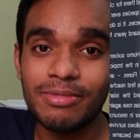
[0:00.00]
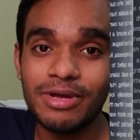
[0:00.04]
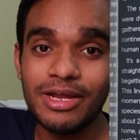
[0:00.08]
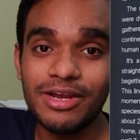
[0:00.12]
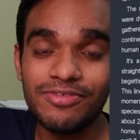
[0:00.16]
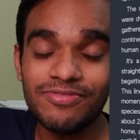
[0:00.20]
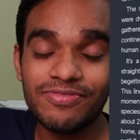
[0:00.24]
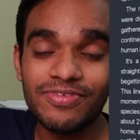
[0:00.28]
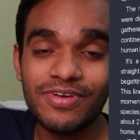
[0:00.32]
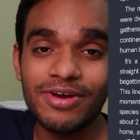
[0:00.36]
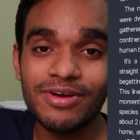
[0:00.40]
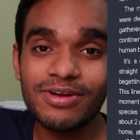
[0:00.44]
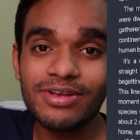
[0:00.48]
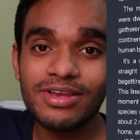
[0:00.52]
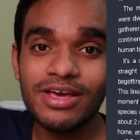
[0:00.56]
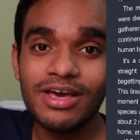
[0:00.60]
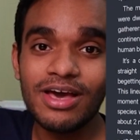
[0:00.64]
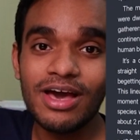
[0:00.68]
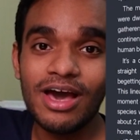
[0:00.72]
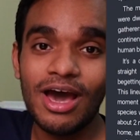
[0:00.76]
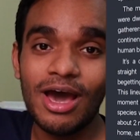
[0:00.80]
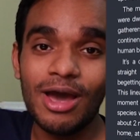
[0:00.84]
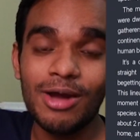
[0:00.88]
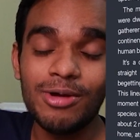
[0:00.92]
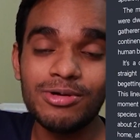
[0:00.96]
In fact,
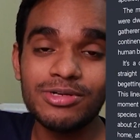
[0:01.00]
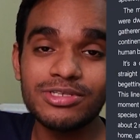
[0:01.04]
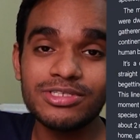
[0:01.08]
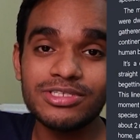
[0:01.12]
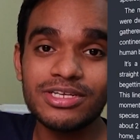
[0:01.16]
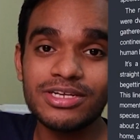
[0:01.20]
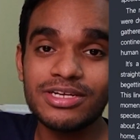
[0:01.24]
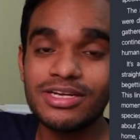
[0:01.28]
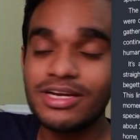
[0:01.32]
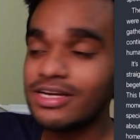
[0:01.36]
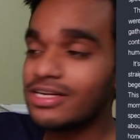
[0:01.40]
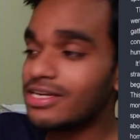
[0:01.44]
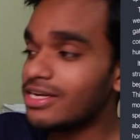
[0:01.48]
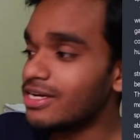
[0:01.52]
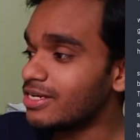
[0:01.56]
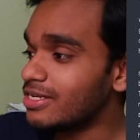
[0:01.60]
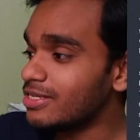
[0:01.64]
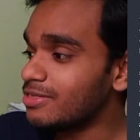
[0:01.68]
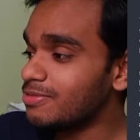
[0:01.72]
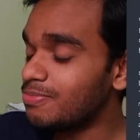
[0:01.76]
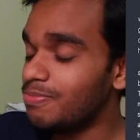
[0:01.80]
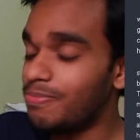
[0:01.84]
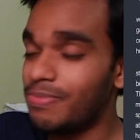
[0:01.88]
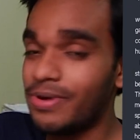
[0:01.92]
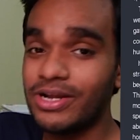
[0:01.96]
I would say that
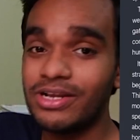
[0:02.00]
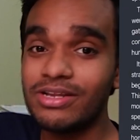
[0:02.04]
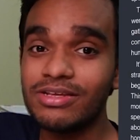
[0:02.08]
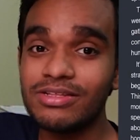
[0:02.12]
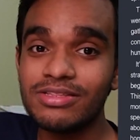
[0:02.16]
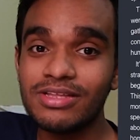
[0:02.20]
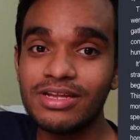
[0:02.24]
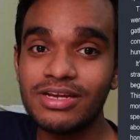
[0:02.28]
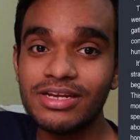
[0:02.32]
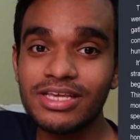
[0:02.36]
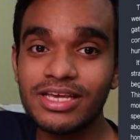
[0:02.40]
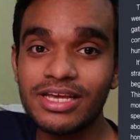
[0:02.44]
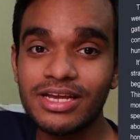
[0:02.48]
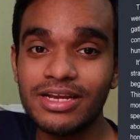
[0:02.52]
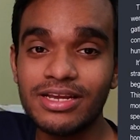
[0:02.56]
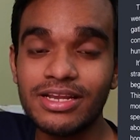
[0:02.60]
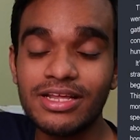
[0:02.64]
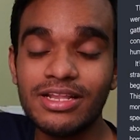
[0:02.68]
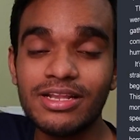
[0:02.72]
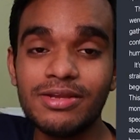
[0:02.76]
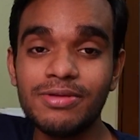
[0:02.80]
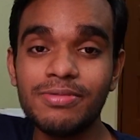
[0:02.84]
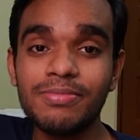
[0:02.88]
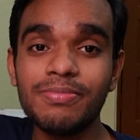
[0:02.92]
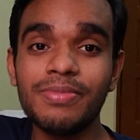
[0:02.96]
it is better than
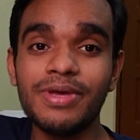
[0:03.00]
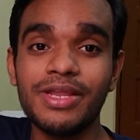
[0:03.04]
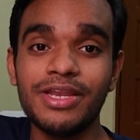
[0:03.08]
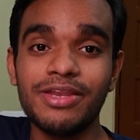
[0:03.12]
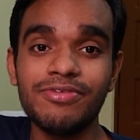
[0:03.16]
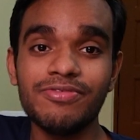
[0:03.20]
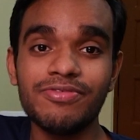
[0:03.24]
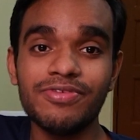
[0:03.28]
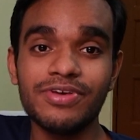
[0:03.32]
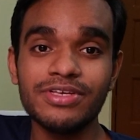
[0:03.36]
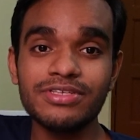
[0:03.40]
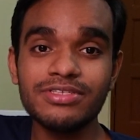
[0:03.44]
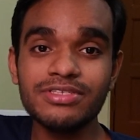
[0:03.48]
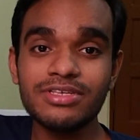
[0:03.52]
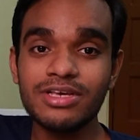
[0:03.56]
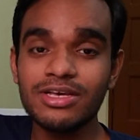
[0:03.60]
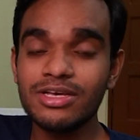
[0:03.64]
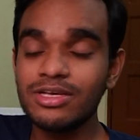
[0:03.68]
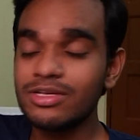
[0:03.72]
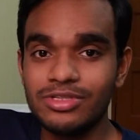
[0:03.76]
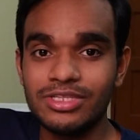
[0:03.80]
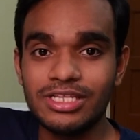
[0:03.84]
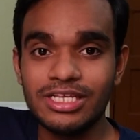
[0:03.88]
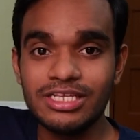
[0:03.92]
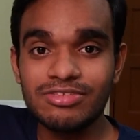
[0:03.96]
Kindle in many ways.
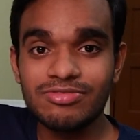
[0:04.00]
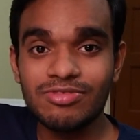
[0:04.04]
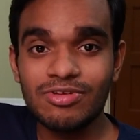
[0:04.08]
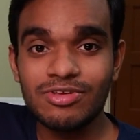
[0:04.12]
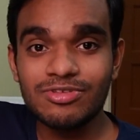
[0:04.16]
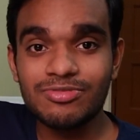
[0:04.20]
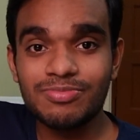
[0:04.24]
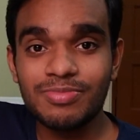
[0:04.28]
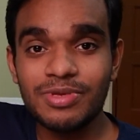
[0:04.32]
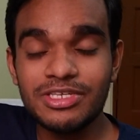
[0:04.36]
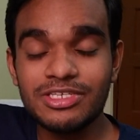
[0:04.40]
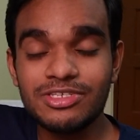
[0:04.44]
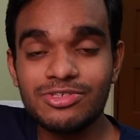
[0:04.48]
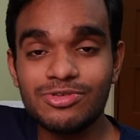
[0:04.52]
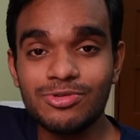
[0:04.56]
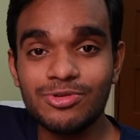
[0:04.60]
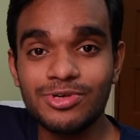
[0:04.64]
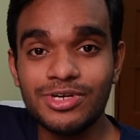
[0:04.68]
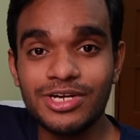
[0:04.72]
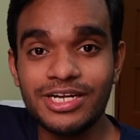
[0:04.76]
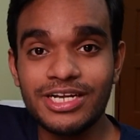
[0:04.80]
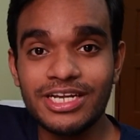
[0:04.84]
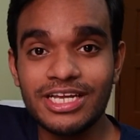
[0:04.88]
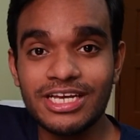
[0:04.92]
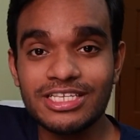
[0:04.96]
So this was my
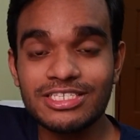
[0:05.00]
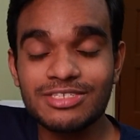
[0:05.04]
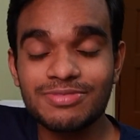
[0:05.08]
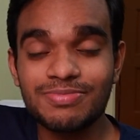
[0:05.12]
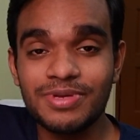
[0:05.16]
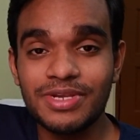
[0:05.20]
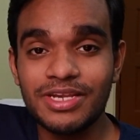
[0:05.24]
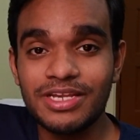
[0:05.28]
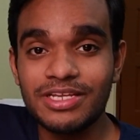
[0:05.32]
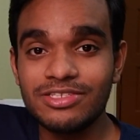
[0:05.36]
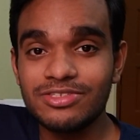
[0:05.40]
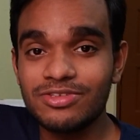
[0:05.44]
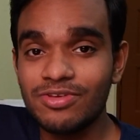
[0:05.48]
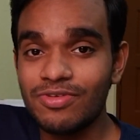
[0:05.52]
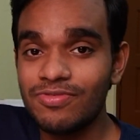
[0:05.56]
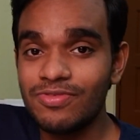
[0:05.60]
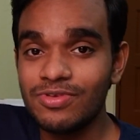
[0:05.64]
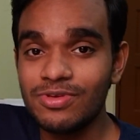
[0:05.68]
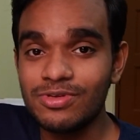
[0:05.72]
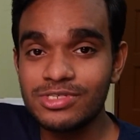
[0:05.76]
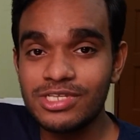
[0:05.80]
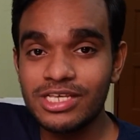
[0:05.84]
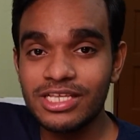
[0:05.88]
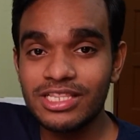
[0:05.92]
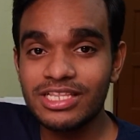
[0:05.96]
student experience of
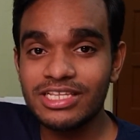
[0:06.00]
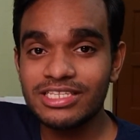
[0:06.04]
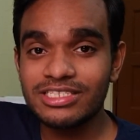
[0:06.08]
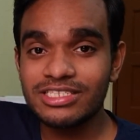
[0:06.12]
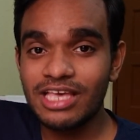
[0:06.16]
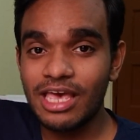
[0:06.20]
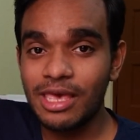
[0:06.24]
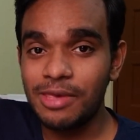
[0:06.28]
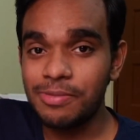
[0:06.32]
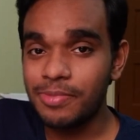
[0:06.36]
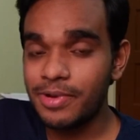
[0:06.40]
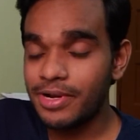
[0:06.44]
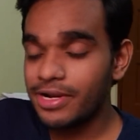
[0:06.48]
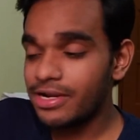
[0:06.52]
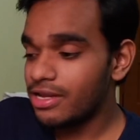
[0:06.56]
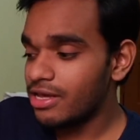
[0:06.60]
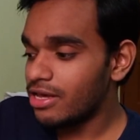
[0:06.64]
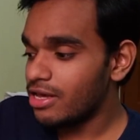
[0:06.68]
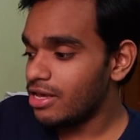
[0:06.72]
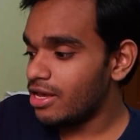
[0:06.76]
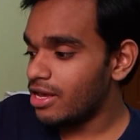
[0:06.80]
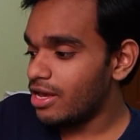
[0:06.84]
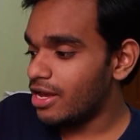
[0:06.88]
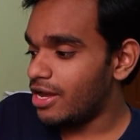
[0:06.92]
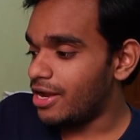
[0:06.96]
using this iPad.